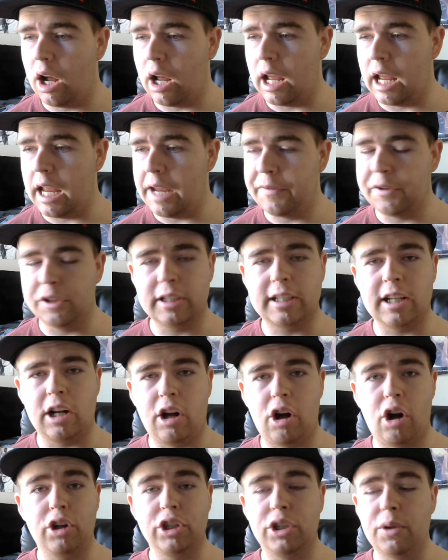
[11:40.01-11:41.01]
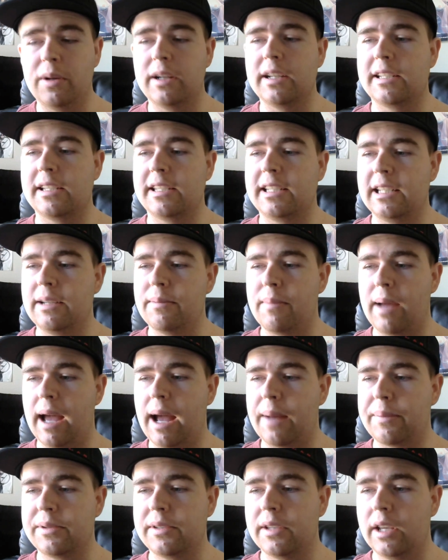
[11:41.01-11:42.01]
If you look at all U N S C
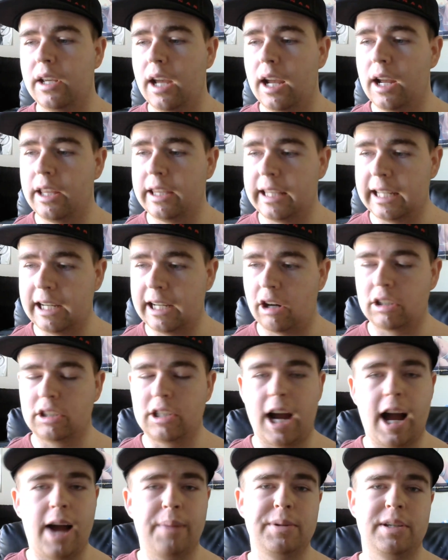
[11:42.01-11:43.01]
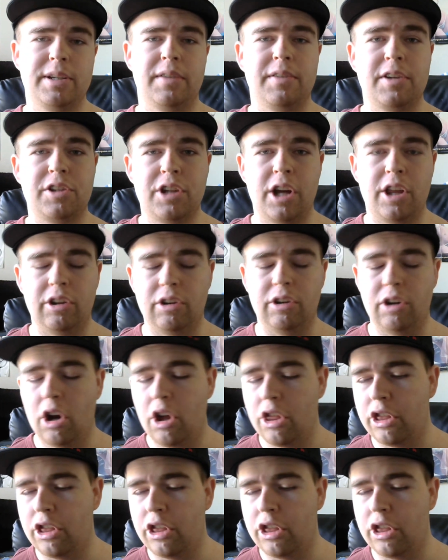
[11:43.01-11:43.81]
maps, they are copies of each other.